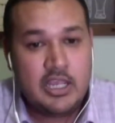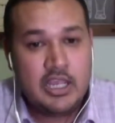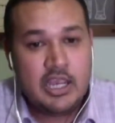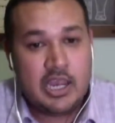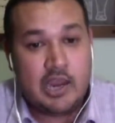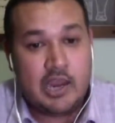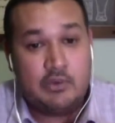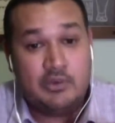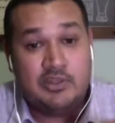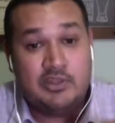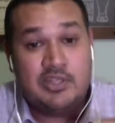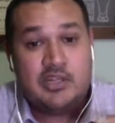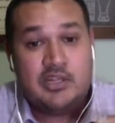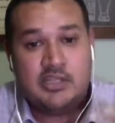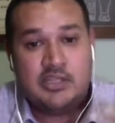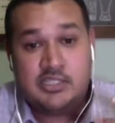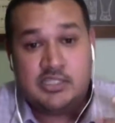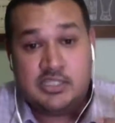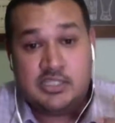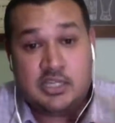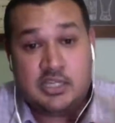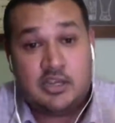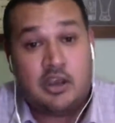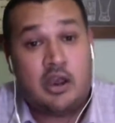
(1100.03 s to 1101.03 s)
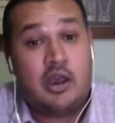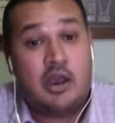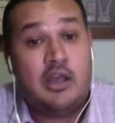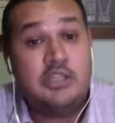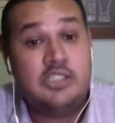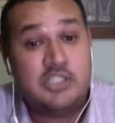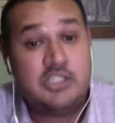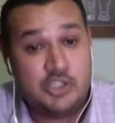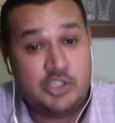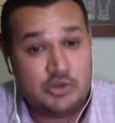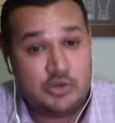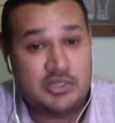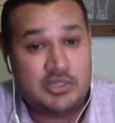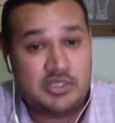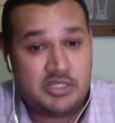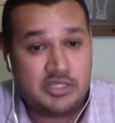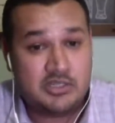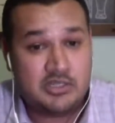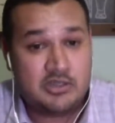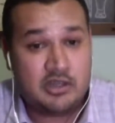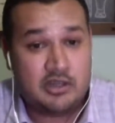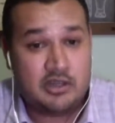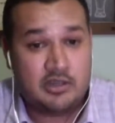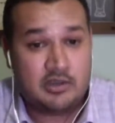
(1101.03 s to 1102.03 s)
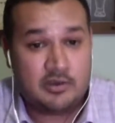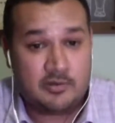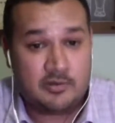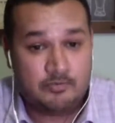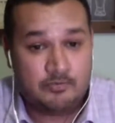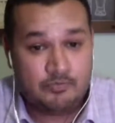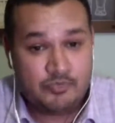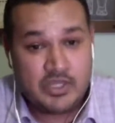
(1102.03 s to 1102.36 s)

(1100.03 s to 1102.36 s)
And what that does is it concentrates the color.